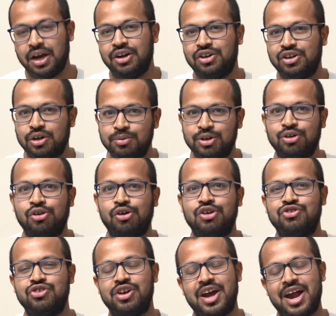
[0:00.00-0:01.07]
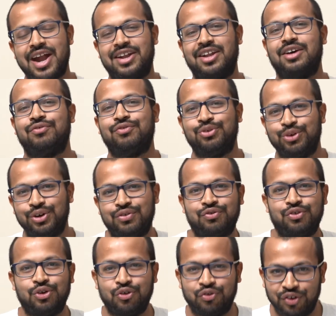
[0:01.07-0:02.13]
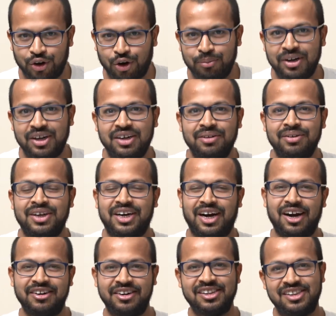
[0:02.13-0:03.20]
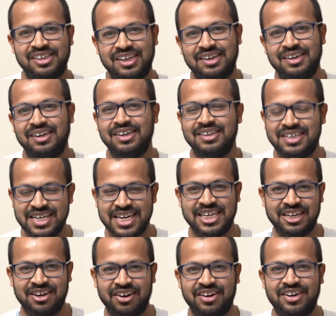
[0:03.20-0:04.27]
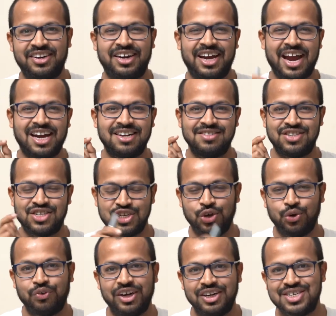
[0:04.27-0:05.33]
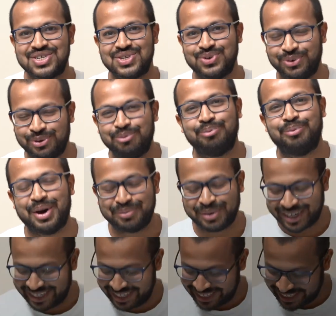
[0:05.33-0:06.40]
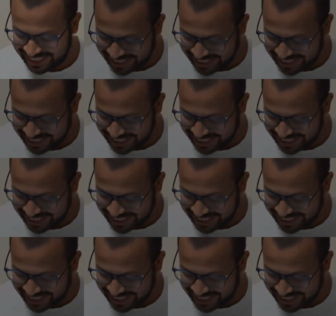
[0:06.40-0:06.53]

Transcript: terminology and the fluid flow phenomena. Until then, take care and see you very soon. Bye bye.